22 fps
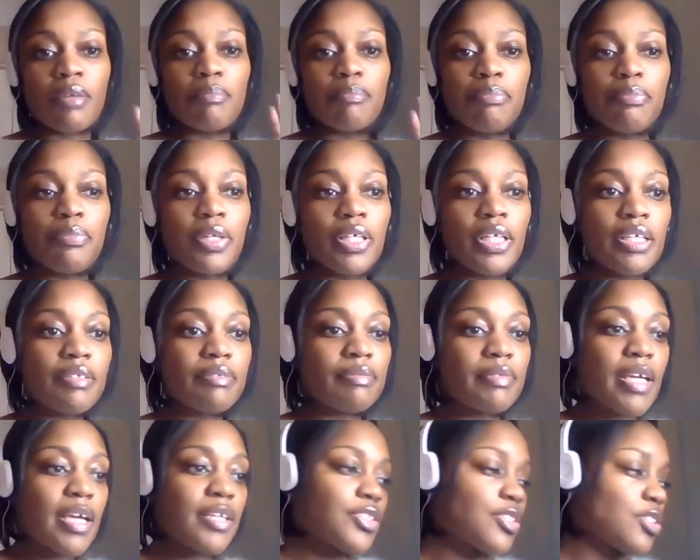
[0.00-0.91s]
But
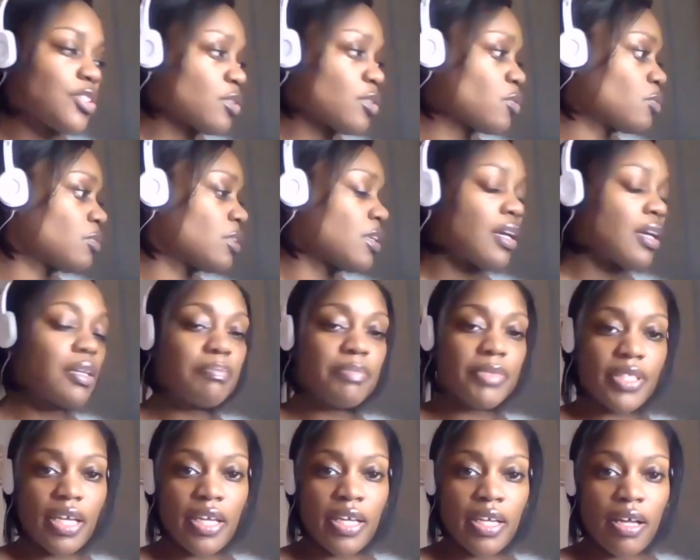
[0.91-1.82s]
that's the
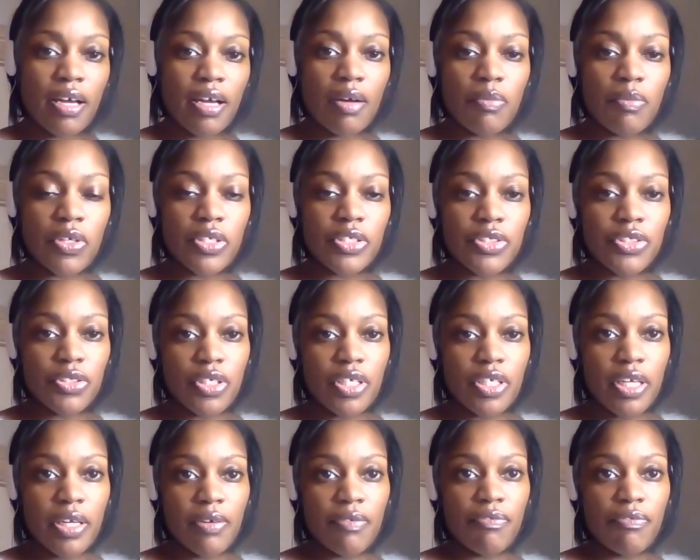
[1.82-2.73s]
update. I wanted you to
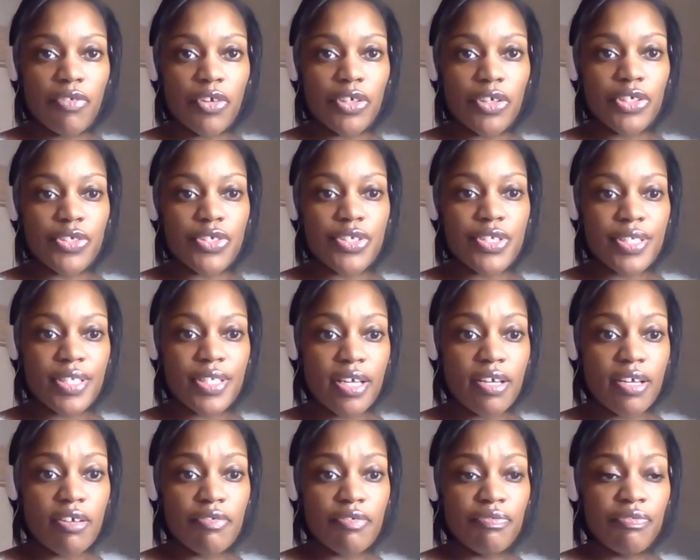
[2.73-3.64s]
hear it for
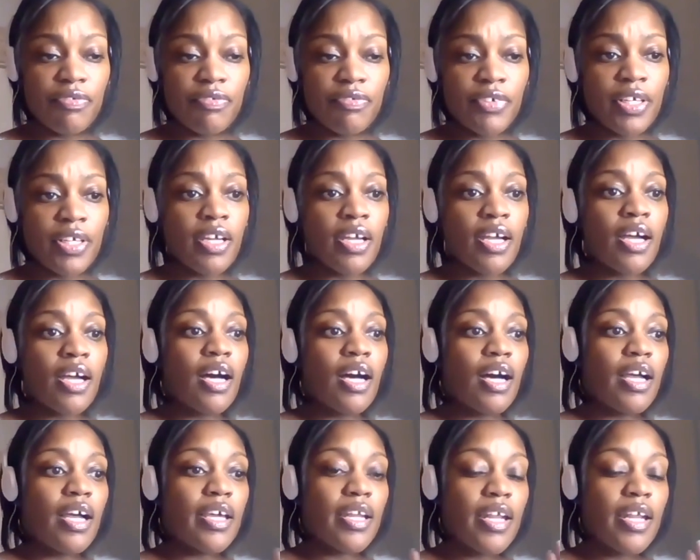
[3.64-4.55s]
yourself.
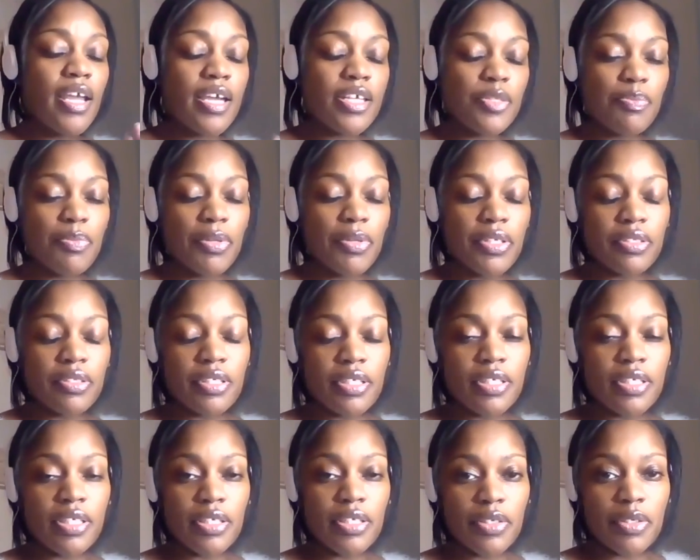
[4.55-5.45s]
It has been
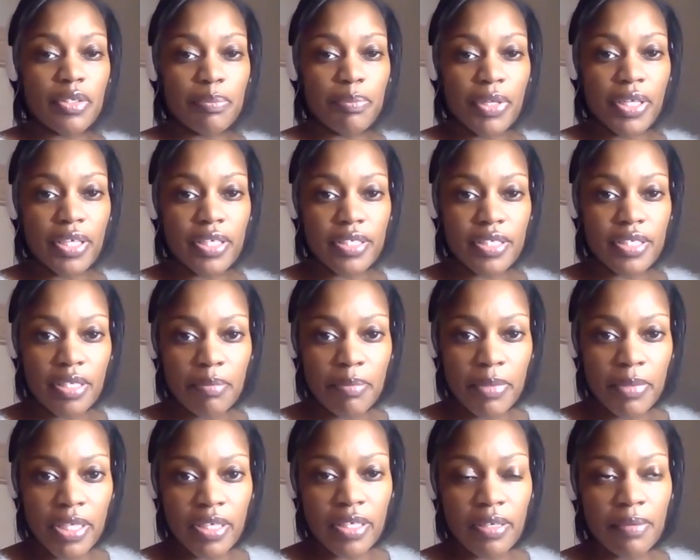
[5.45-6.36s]
declared a
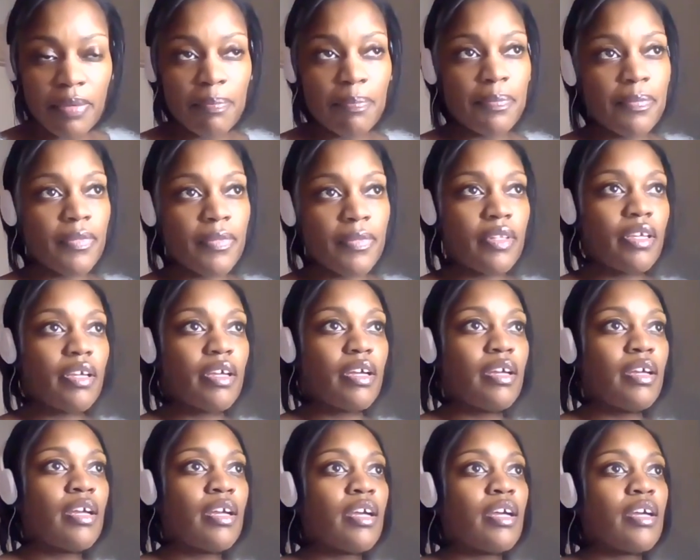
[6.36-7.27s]
pandemic.
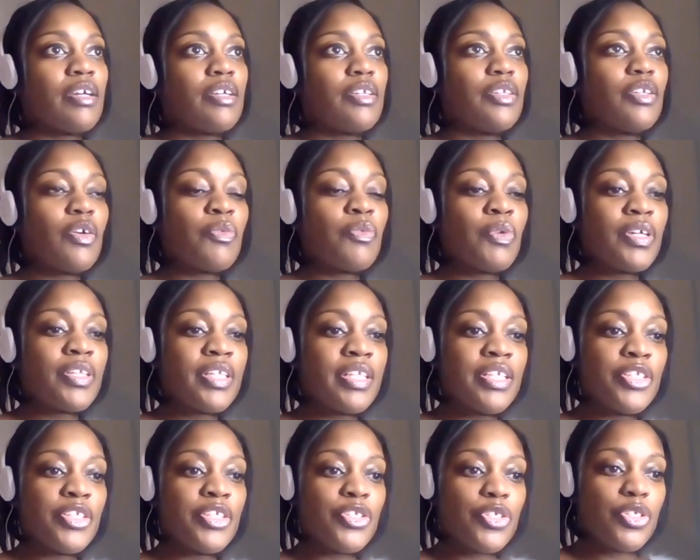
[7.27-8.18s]
No one
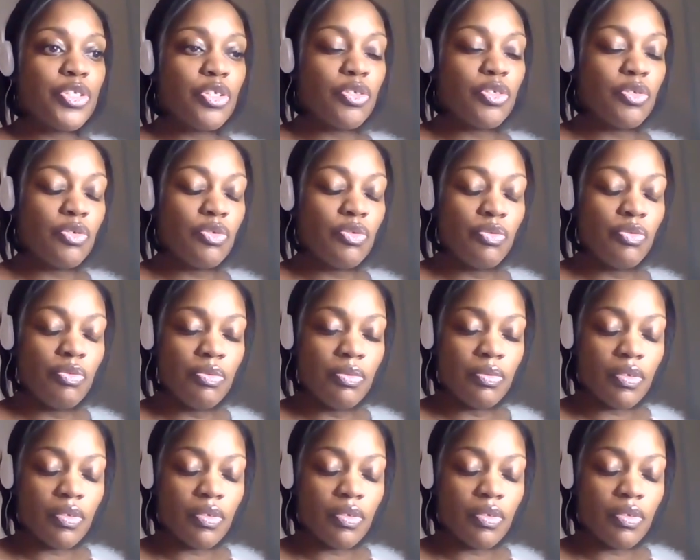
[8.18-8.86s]
needs to